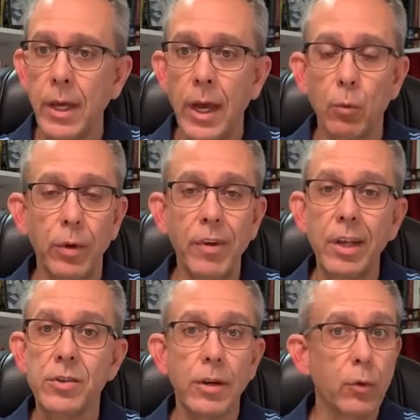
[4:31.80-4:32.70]
And we've
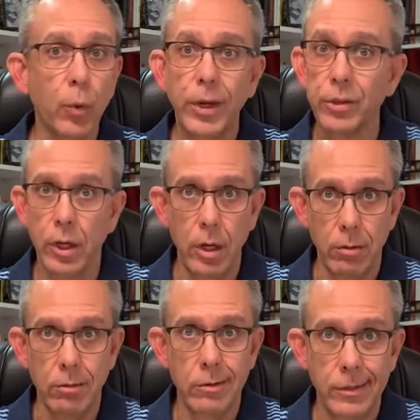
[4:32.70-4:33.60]
got several weeks to
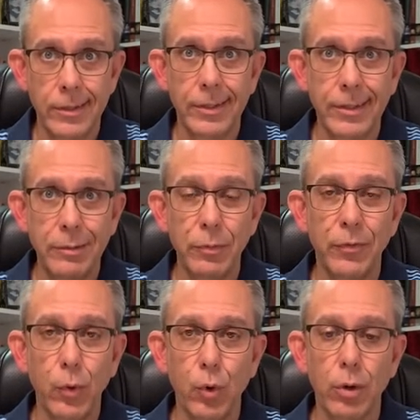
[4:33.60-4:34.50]
go
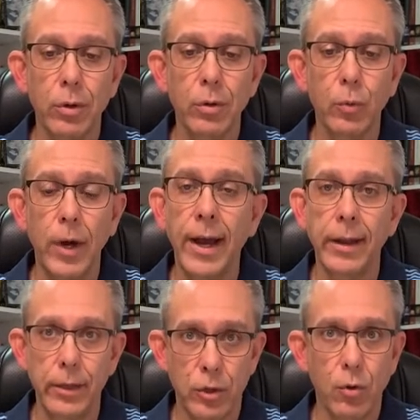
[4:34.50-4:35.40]
before we're out
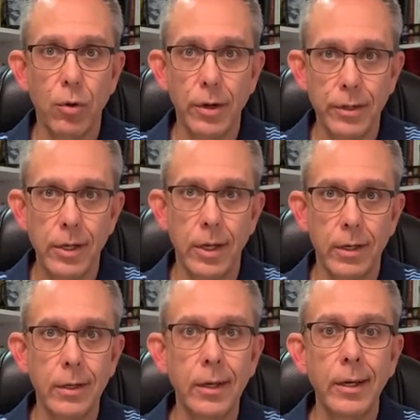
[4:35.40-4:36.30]
of this
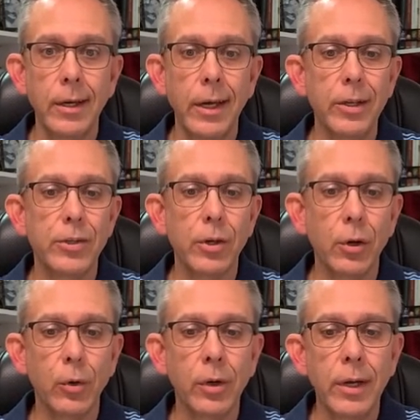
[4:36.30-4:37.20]
quarantine. And
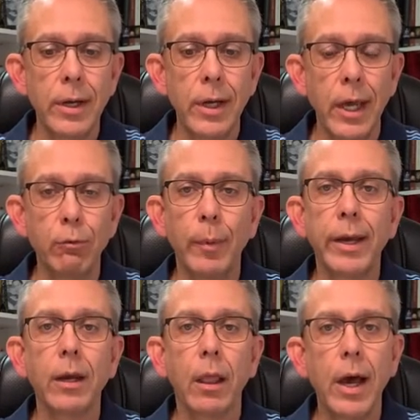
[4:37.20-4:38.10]
so it will
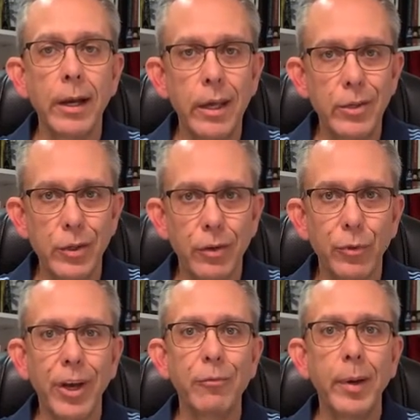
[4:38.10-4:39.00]
make it a lot easier if
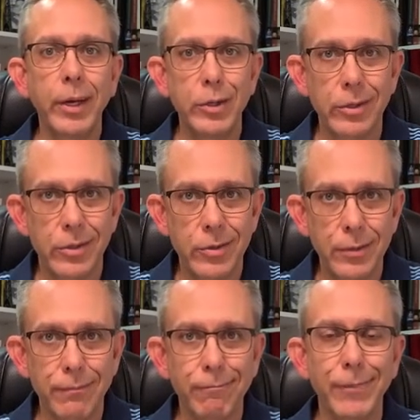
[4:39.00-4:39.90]
we have
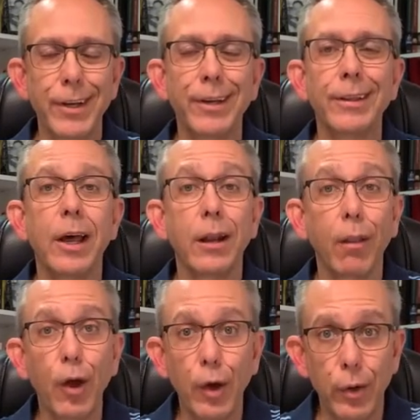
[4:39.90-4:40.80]
patience, a lot of
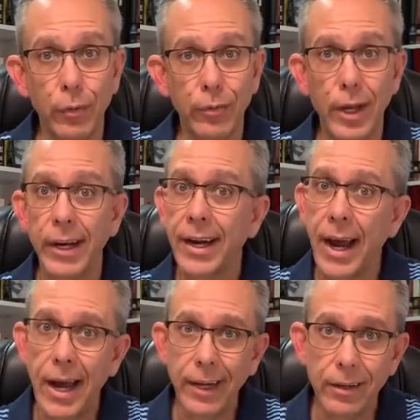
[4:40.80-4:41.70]
love, a lot of
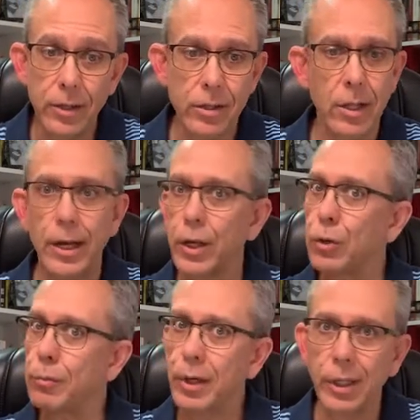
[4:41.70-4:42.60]
kindness, a lot of
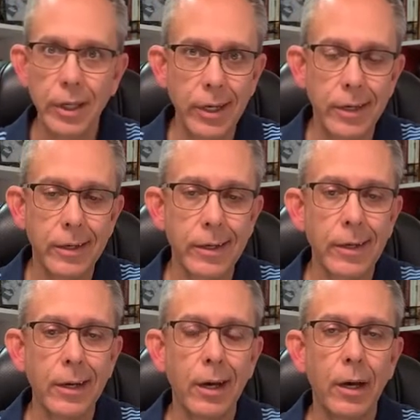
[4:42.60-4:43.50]
humility
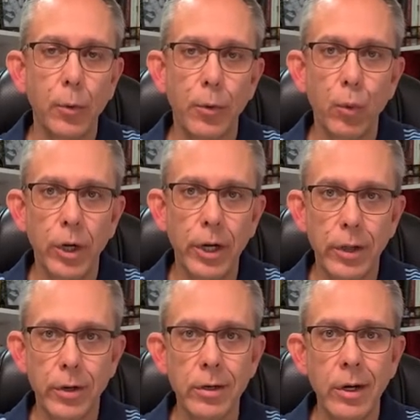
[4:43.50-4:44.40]
with one
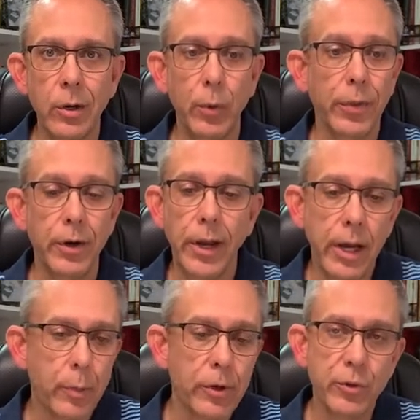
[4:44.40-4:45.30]
another, with our
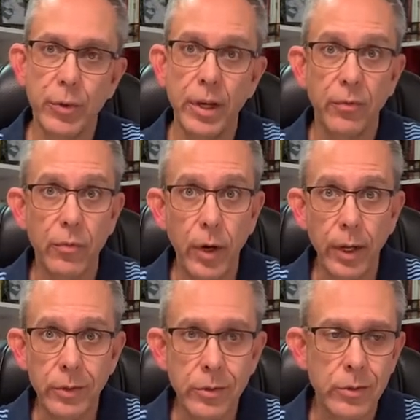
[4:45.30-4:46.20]
neighbors, with our
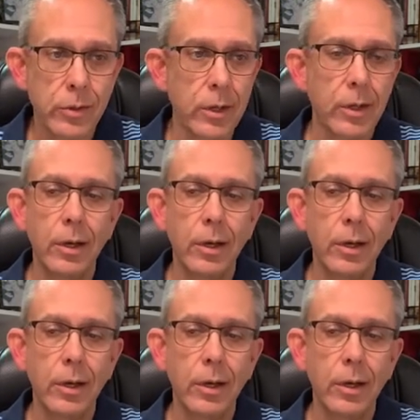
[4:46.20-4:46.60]
friends,